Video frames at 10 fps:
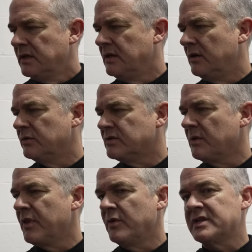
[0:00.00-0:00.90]
you know,
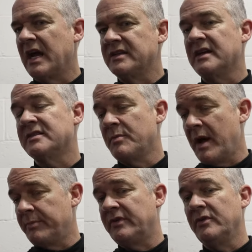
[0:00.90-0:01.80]
some of those guys got some
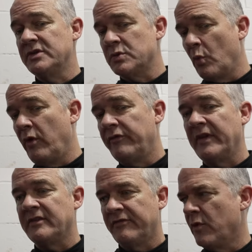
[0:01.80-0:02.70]
opportunities. Wolf
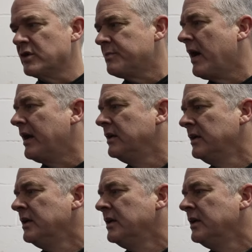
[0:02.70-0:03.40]
at the four spot.